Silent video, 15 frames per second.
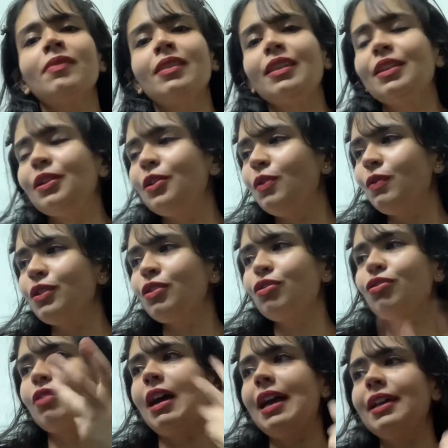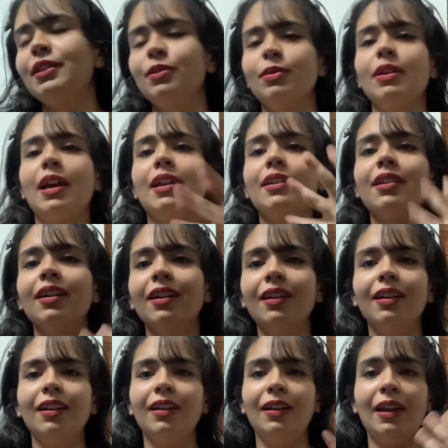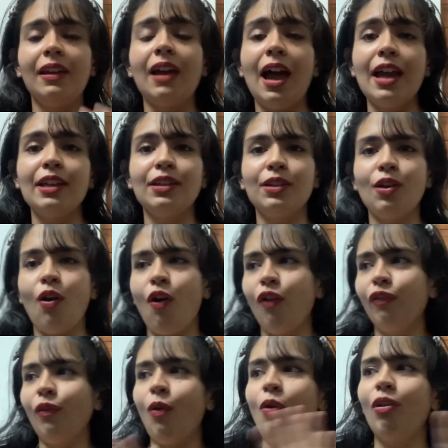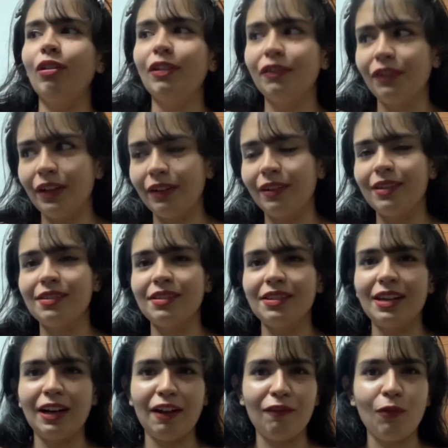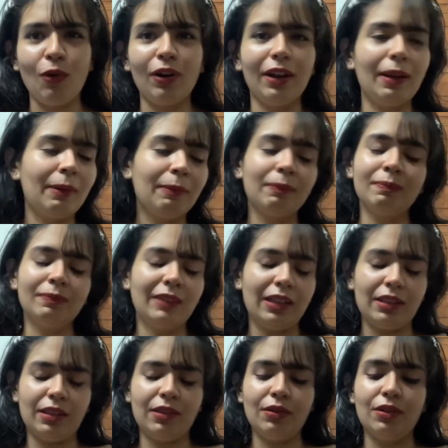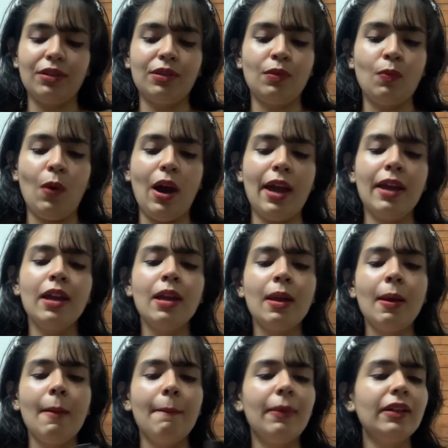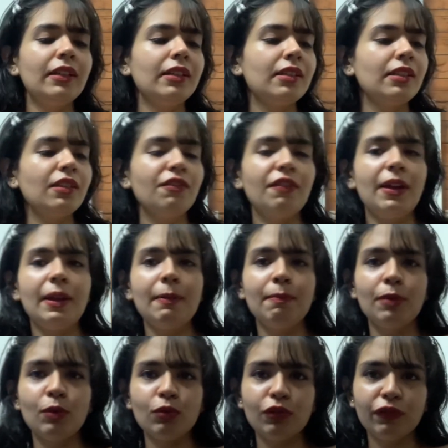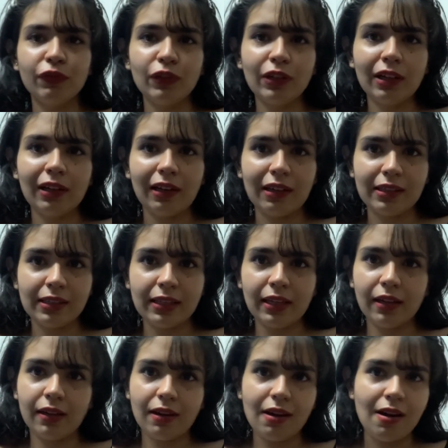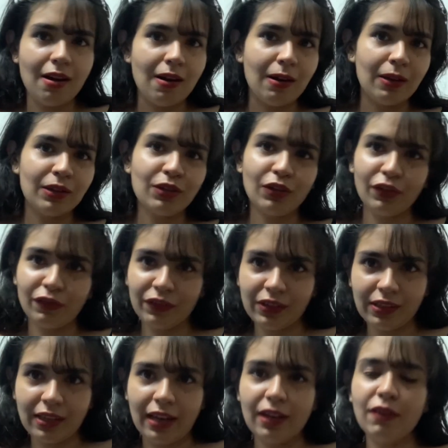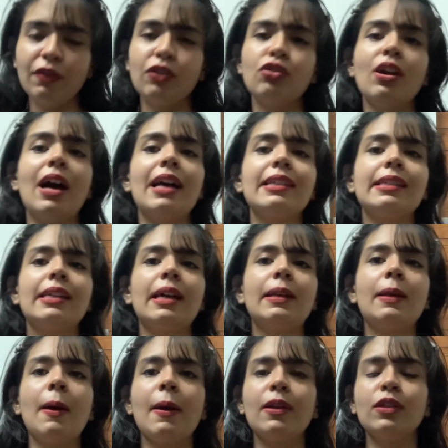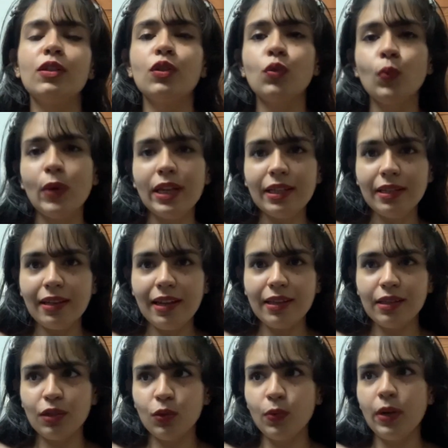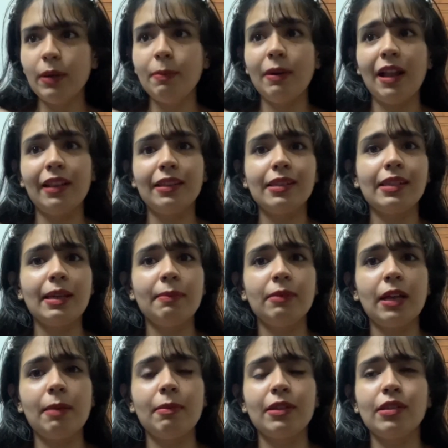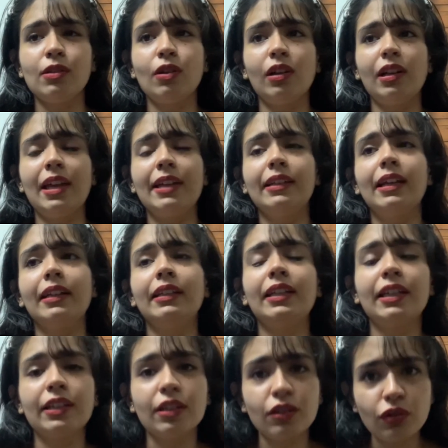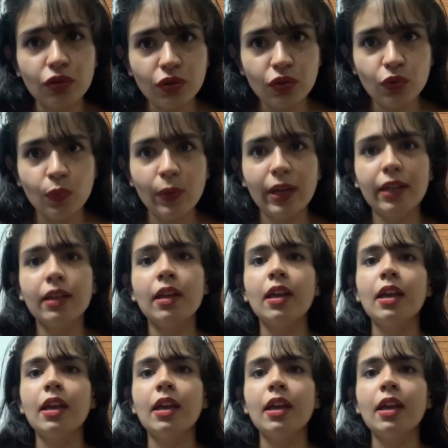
was trying to get an idea of all the fragrances that I've got, and that's the reason why. But this is a very beautiful classic sort of a scent which has that sweetness to it, but at the same time it's not like that kiddish sweet.